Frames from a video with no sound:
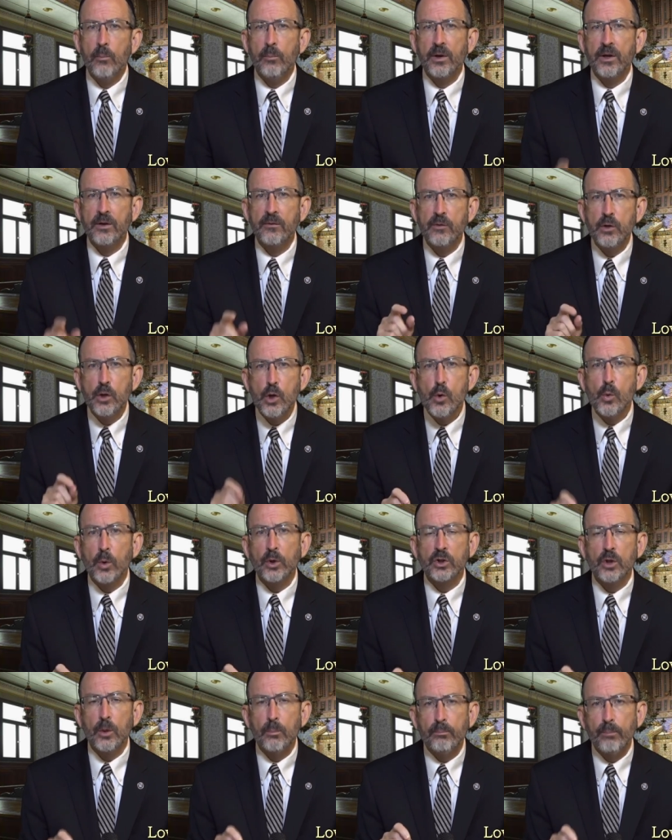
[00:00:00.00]
But if you were
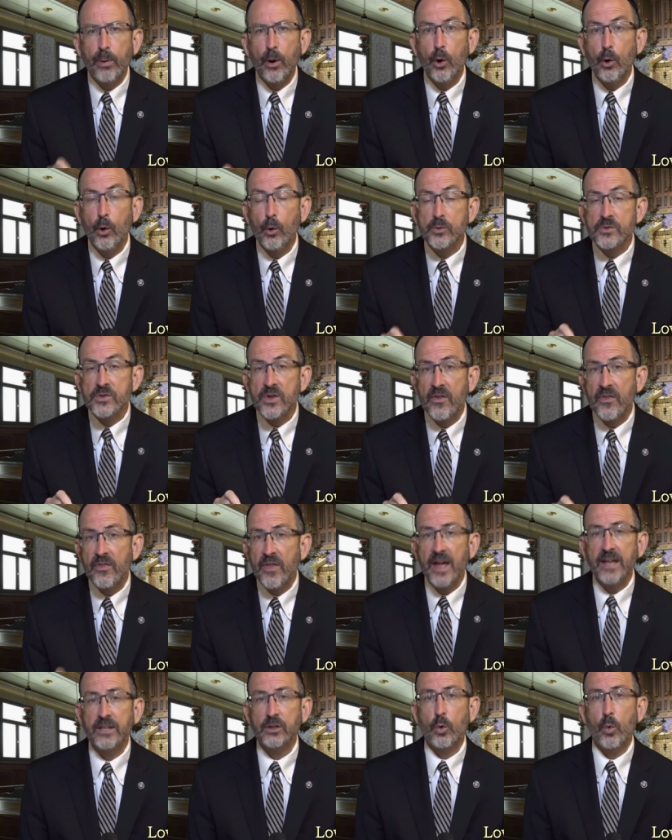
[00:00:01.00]
to pose
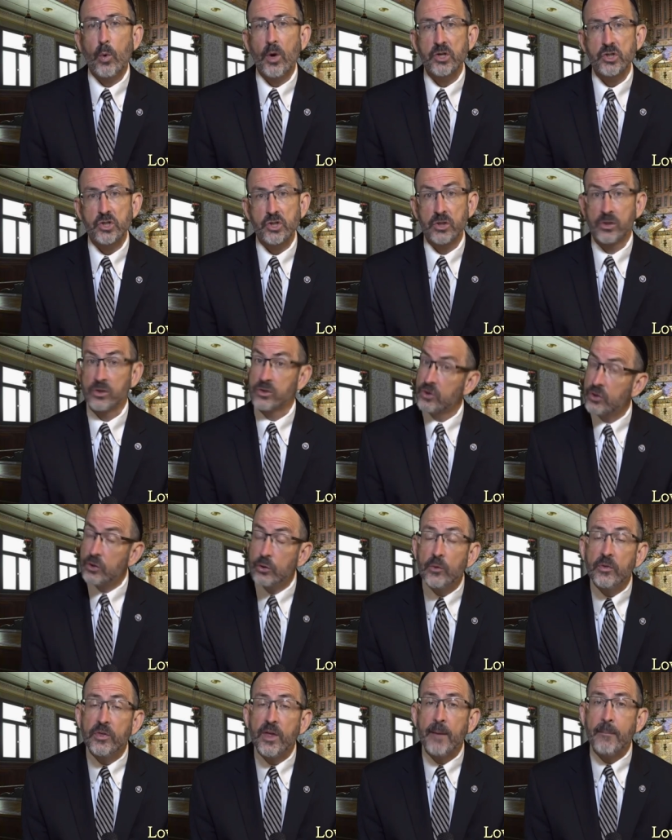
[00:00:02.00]
that question
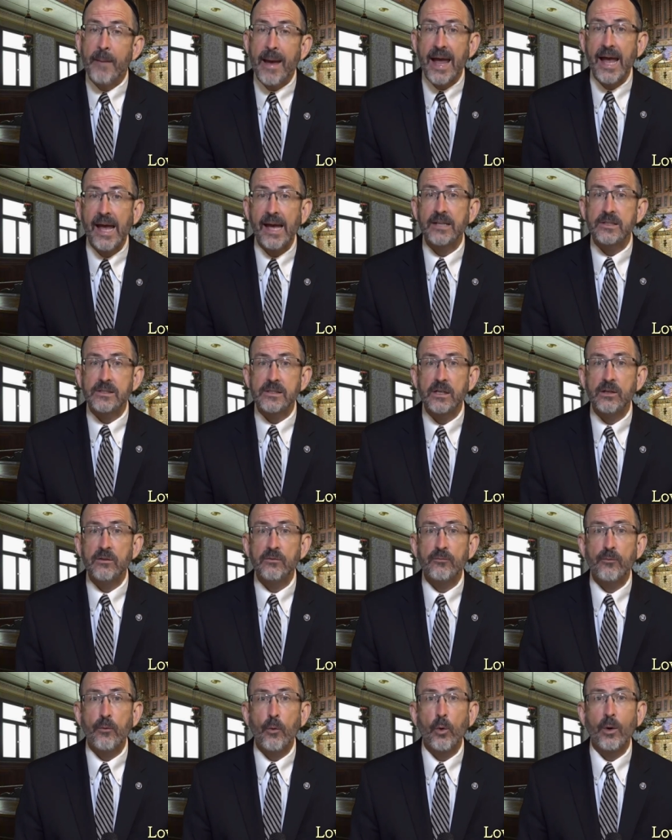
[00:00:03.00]
to them, asking
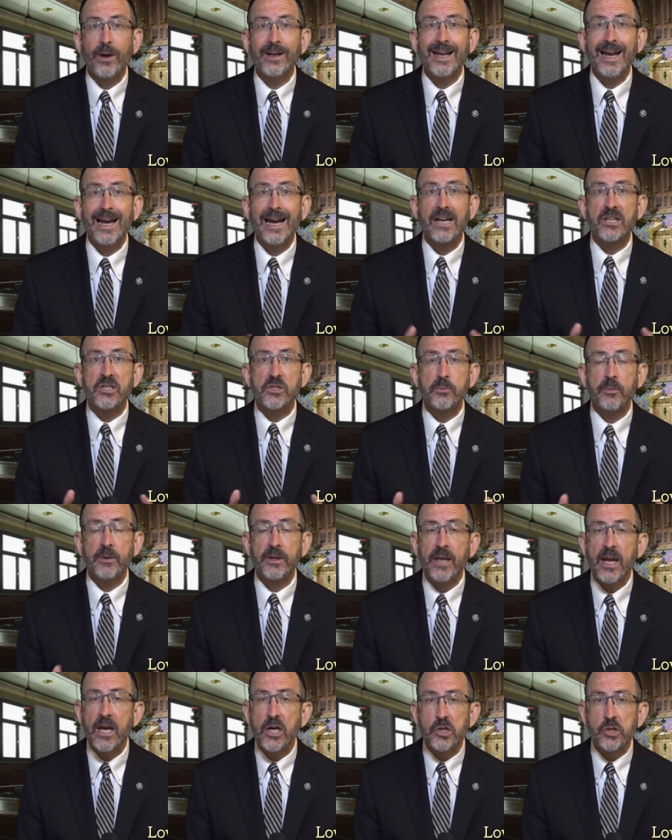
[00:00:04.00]
for an
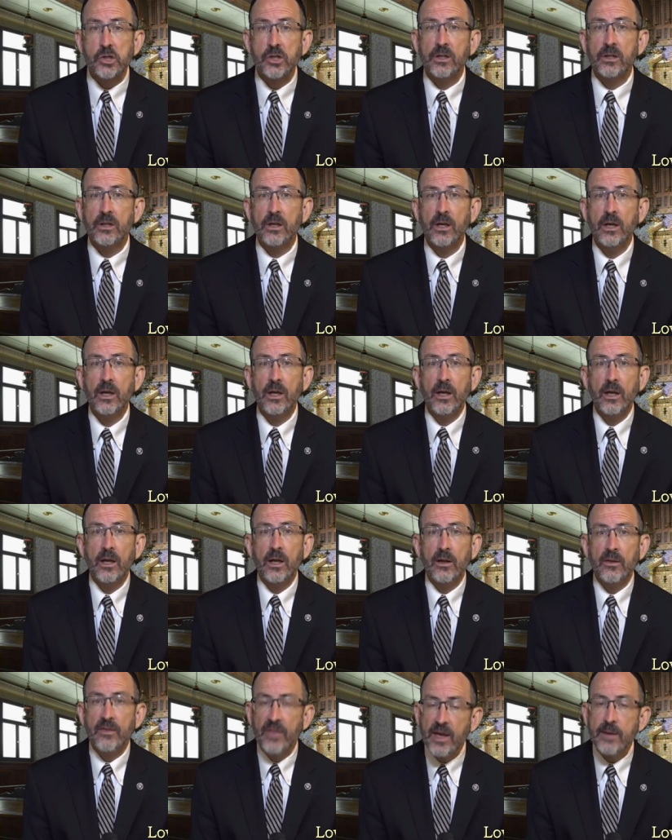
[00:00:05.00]
explanation,
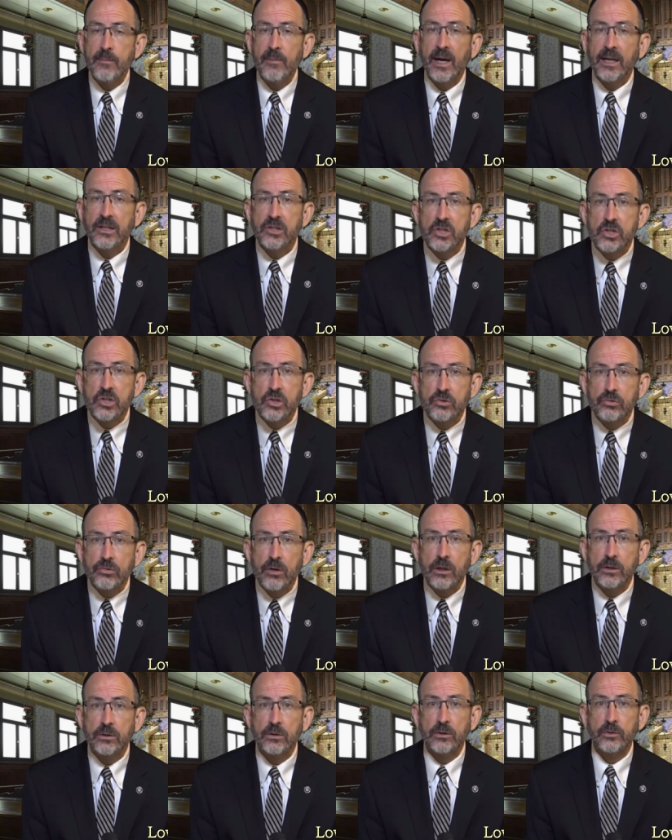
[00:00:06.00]
they might
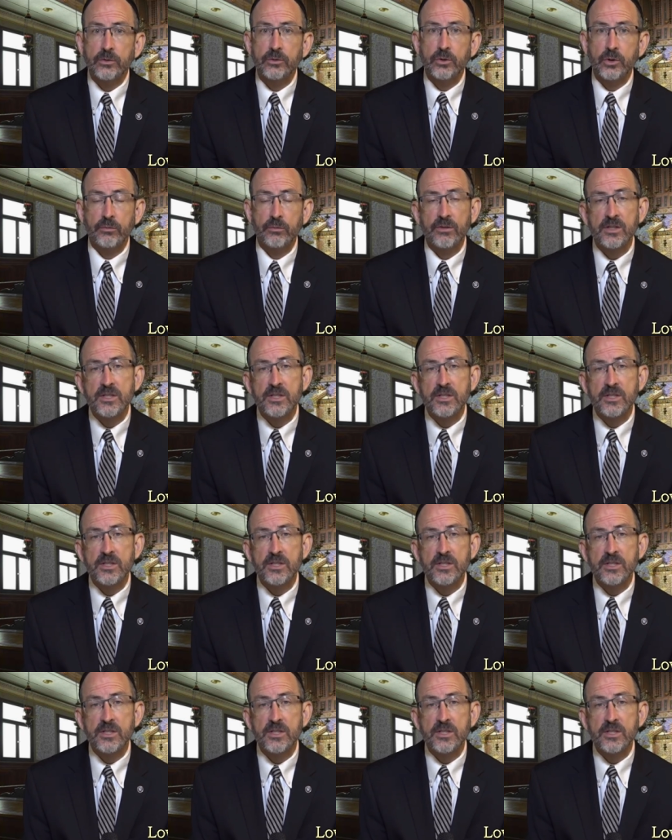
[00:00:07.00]
struggle to